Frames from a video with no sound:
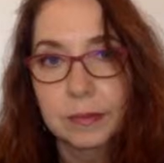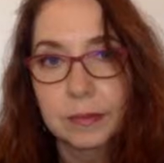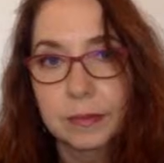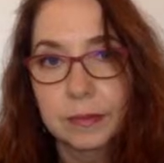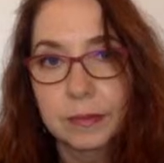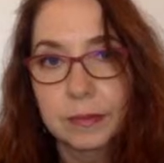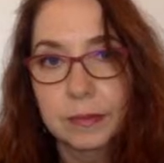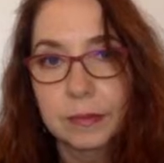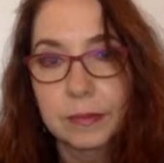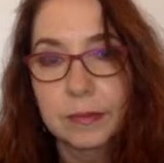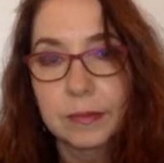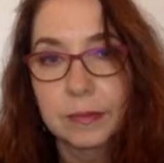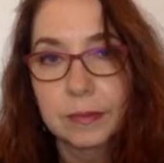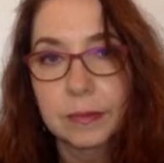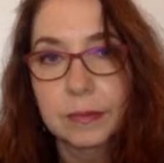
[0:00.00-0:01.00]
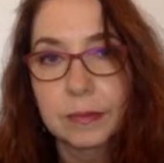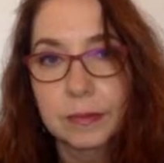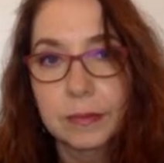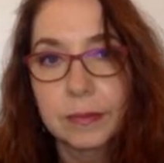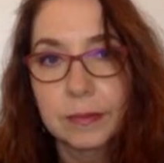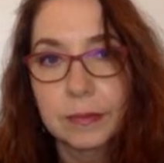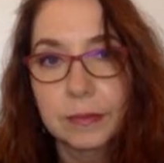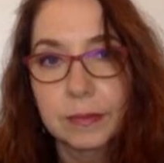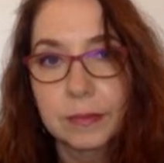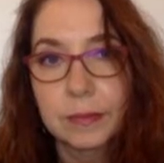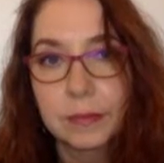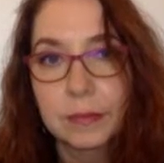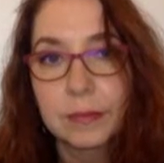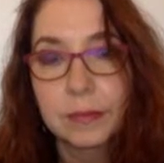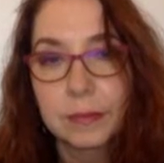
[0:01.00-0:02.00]

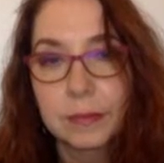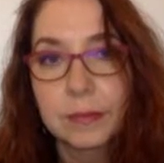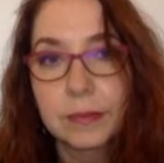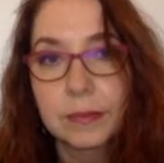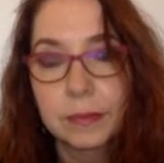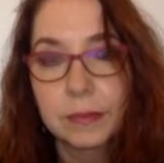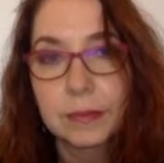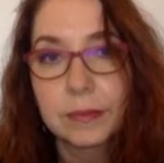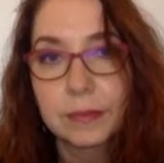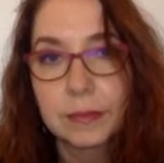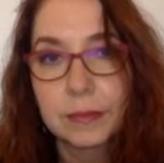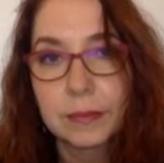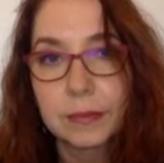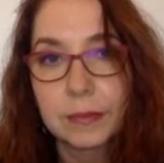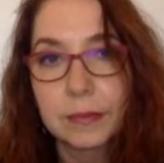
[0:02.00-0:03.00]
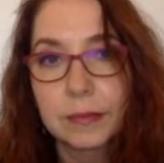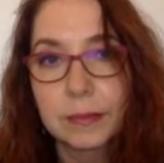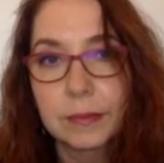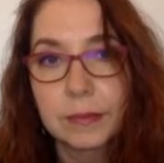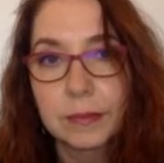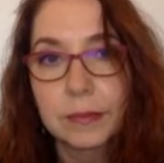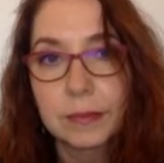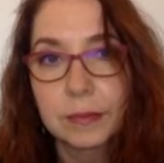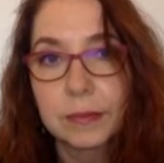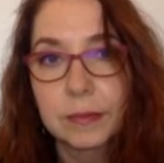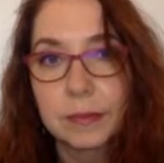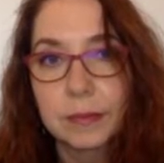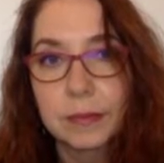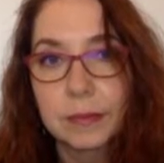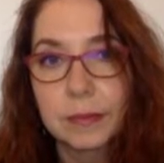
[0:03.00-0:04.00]

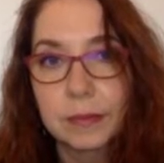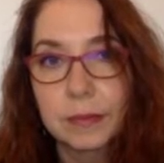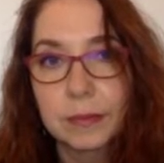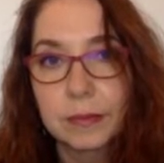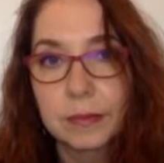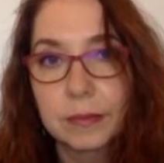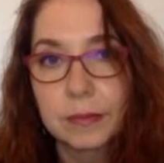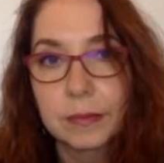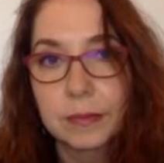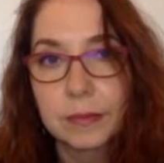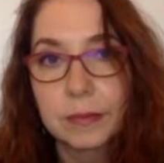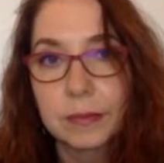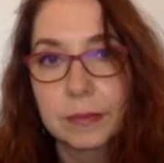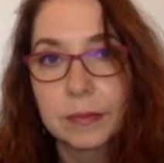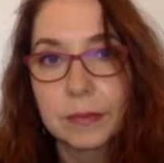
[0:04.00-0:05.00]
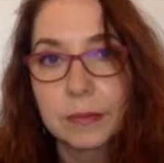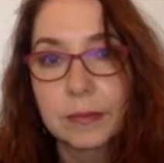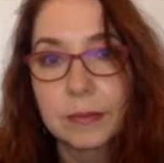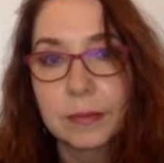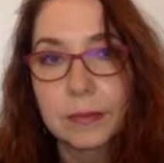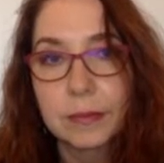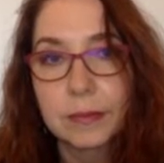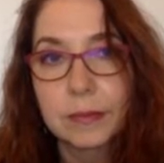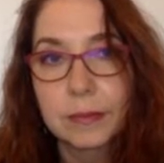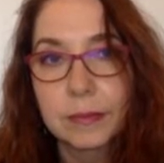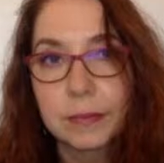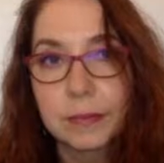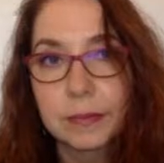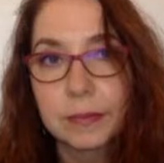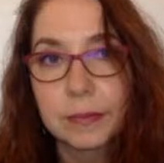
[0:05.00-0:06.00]

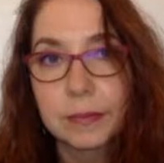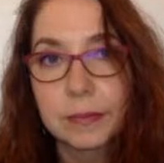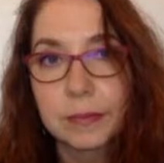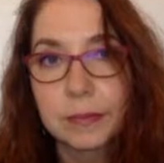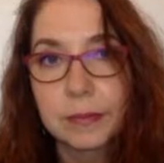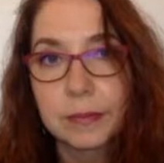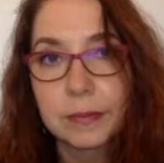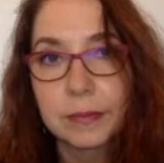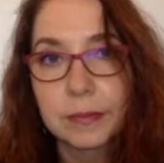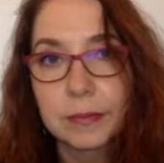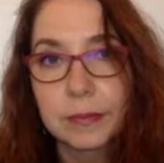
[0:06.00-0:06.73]
No words are spoken by the person on screen.